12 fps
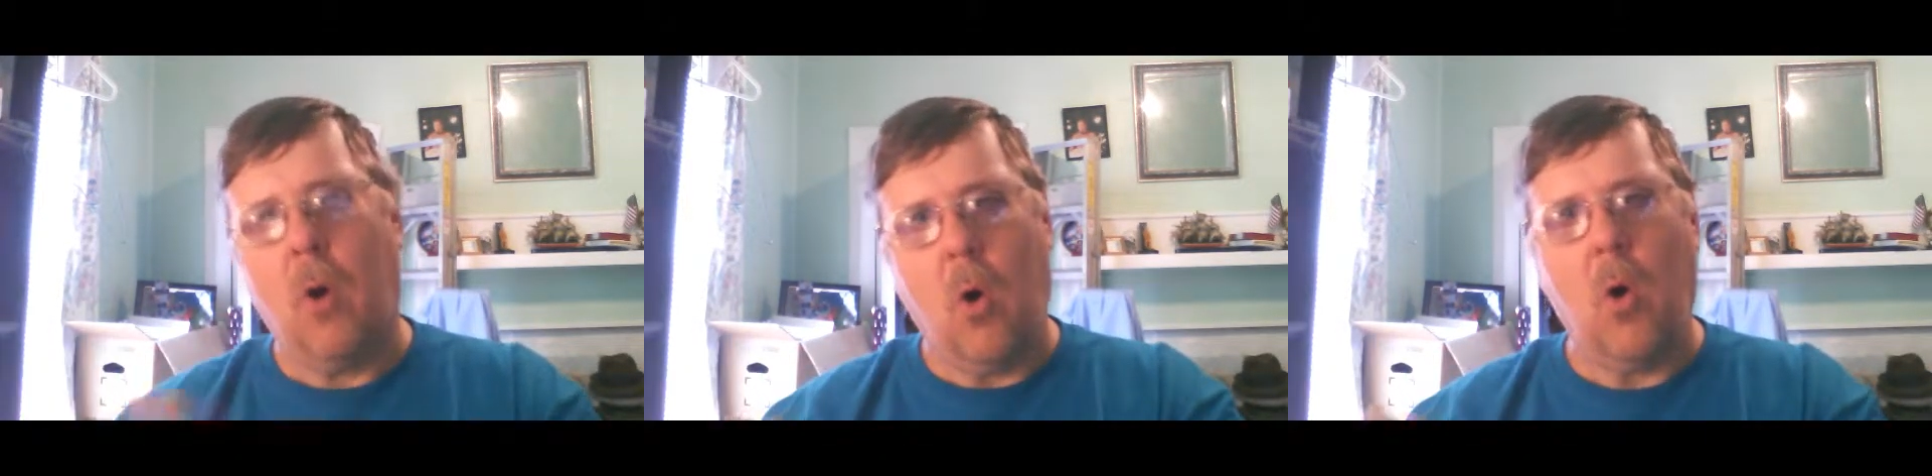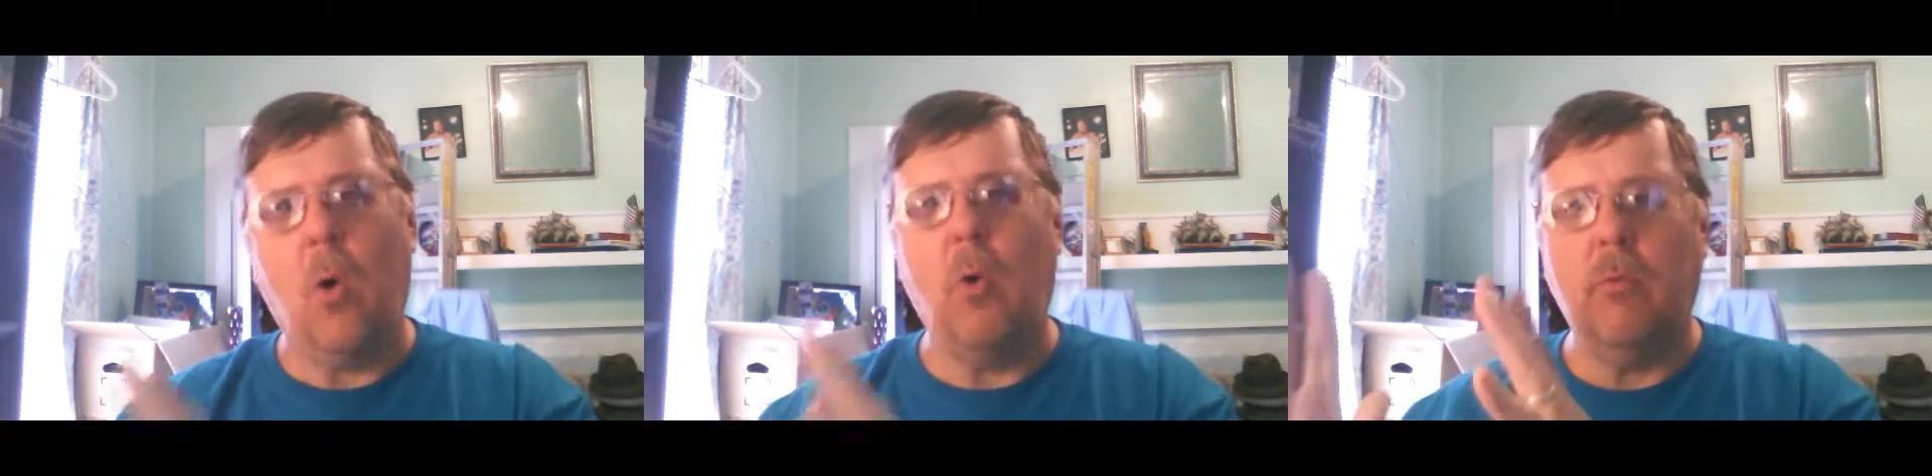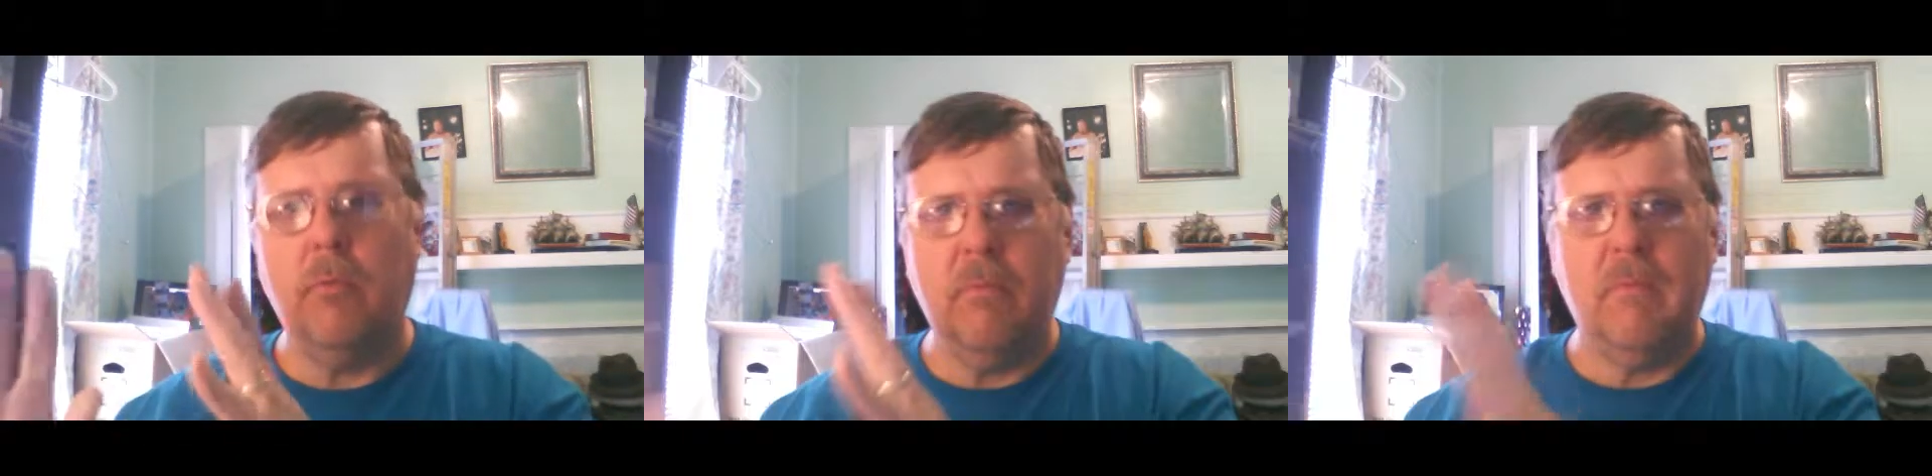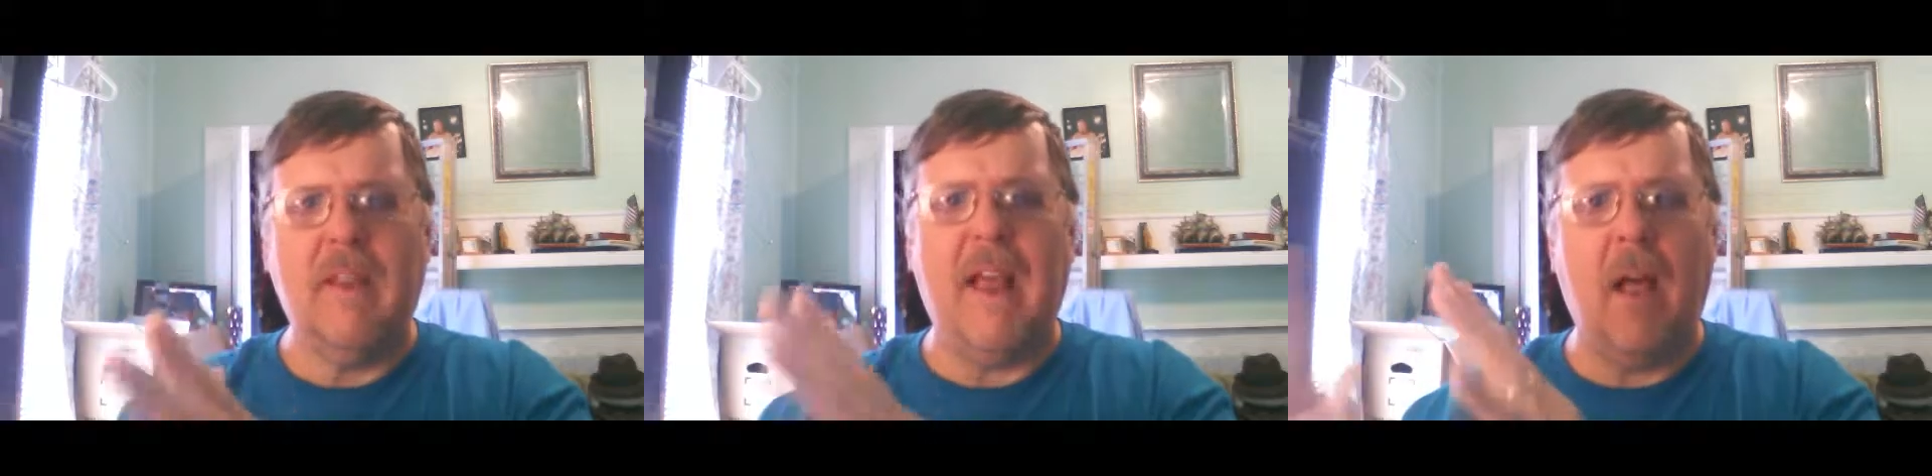
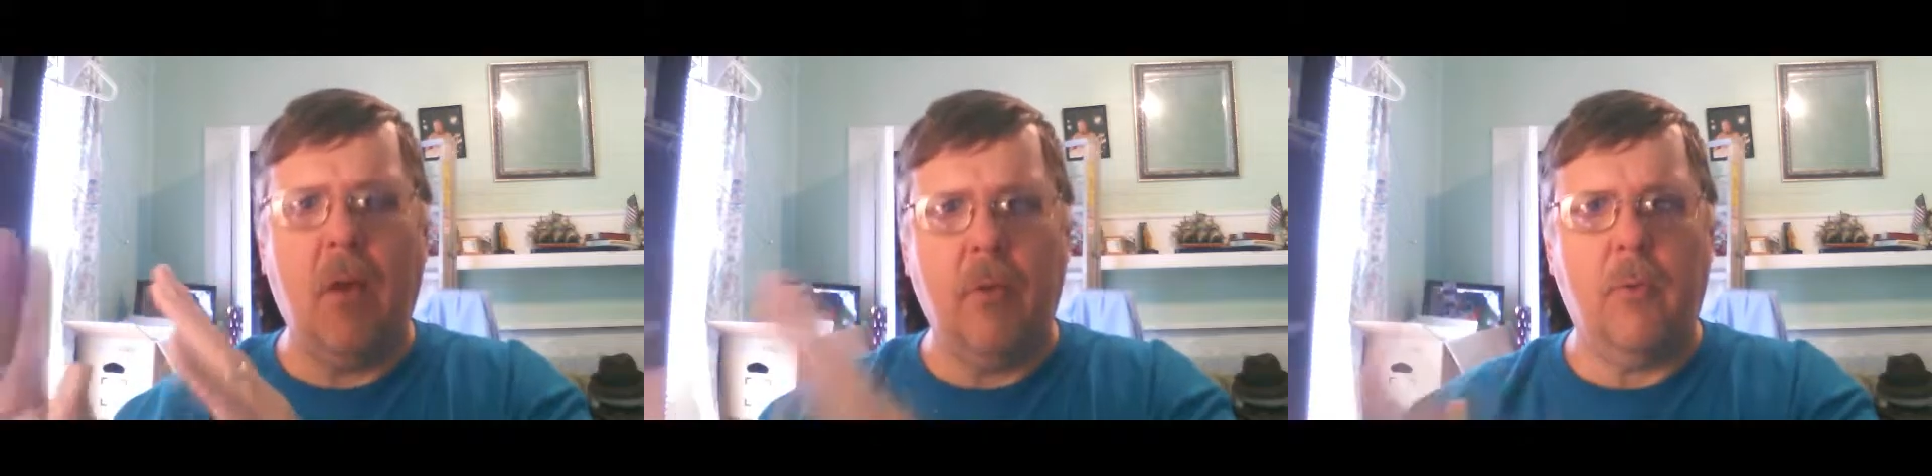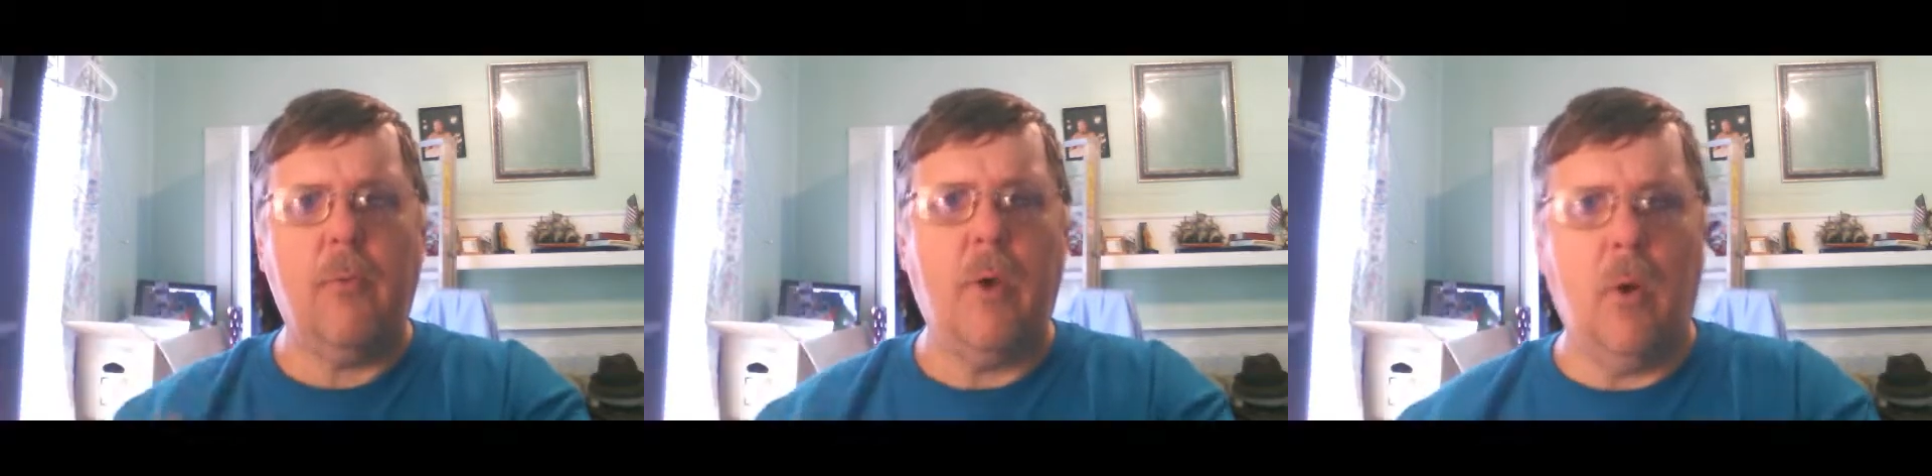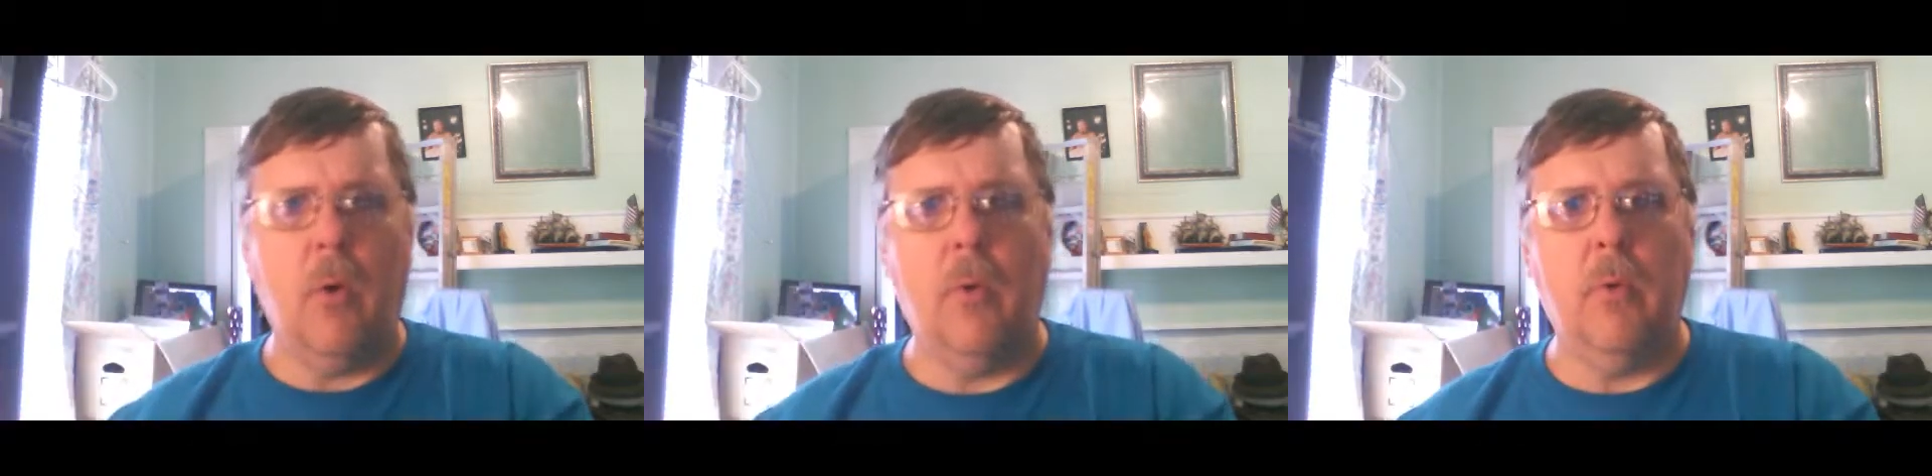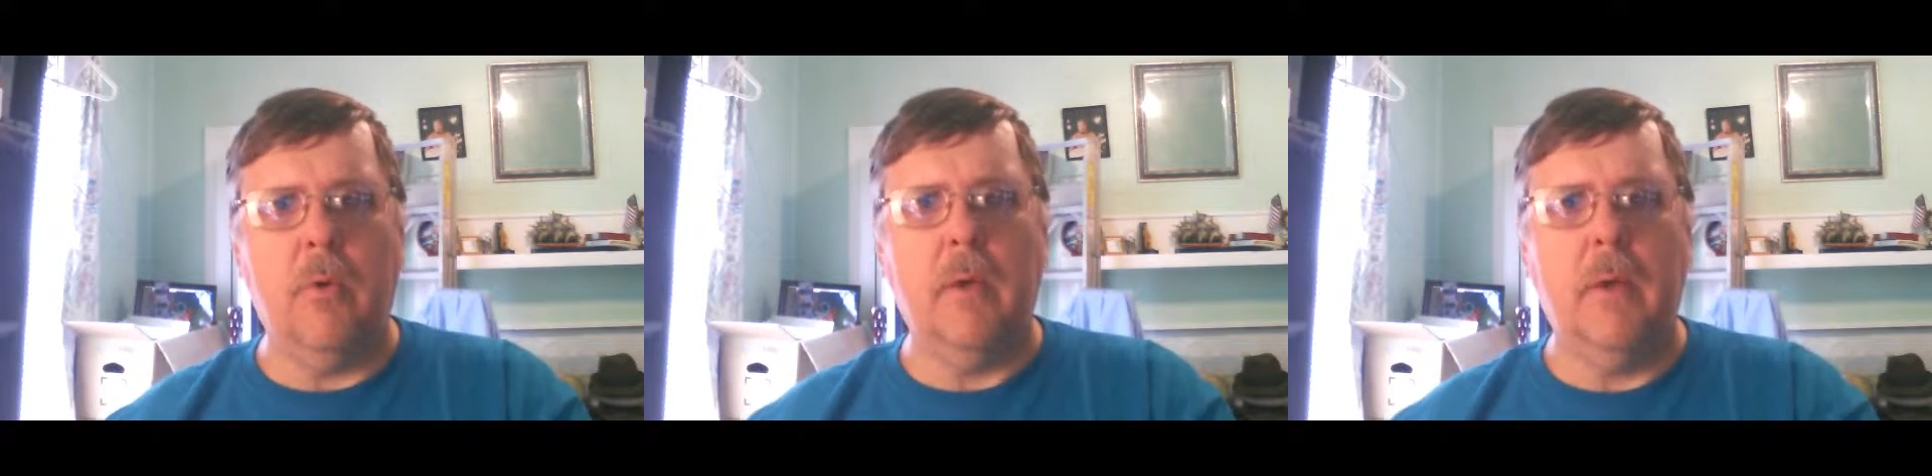on down the
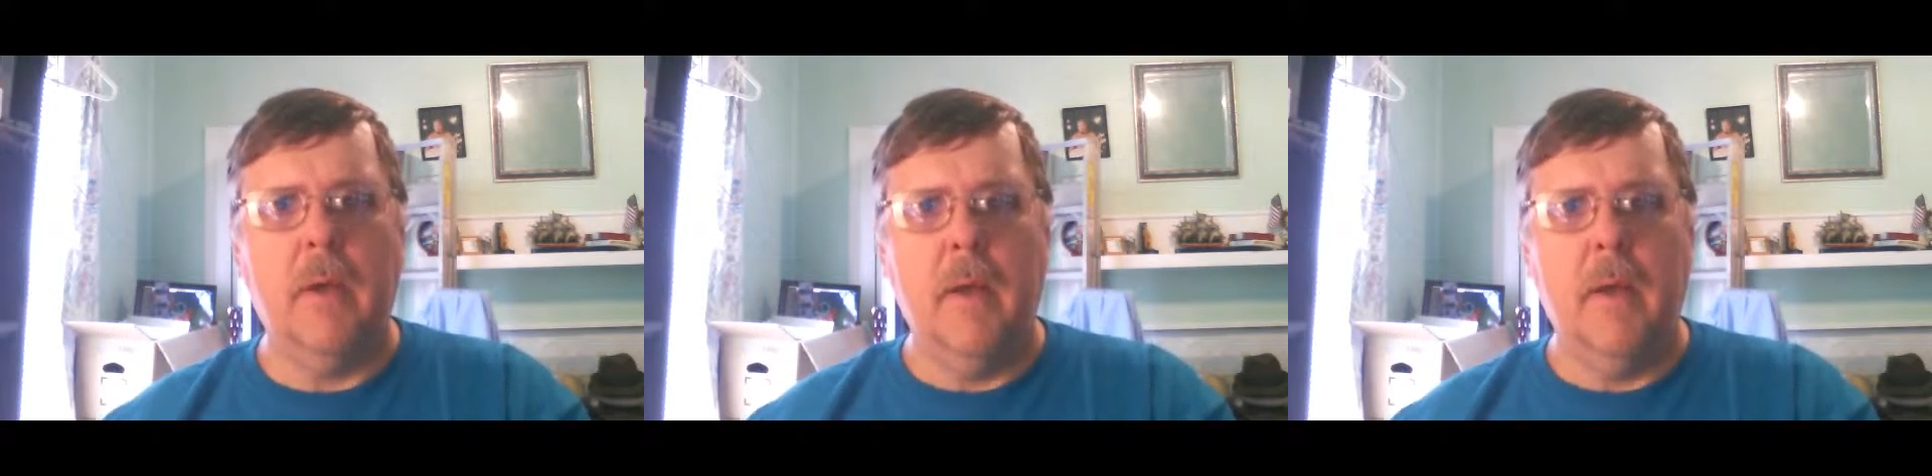road,